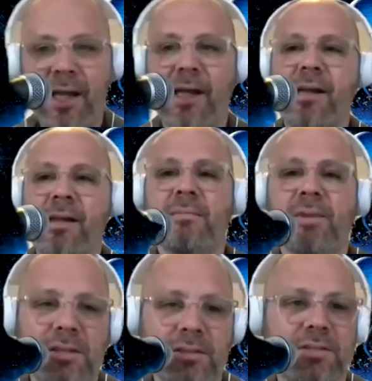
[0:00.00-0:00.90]
I'm
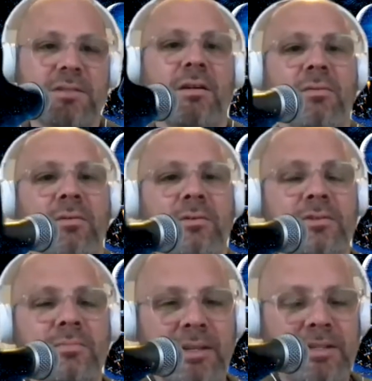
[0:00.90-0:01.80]
into Star
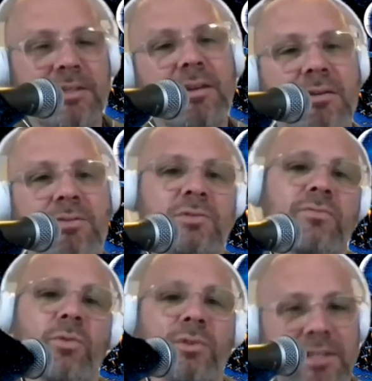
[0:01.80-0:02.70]
Wars. My son, who's
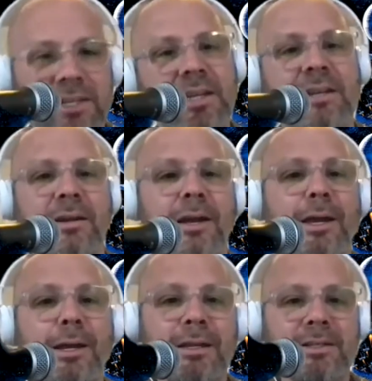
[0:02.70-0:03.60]
14,
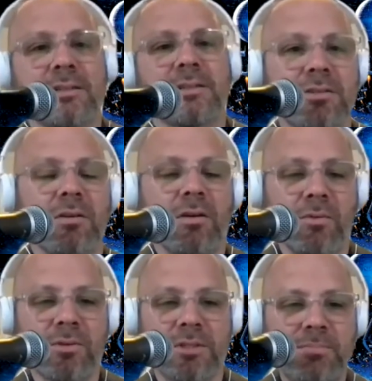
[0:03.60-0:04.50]
is into Star
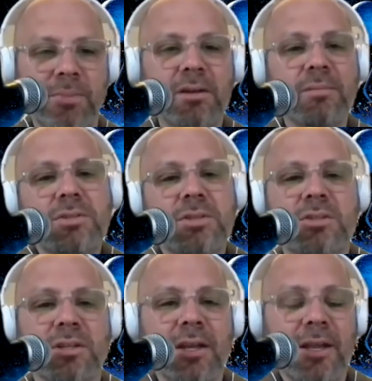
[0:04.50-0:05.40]
Wars. It becomes such an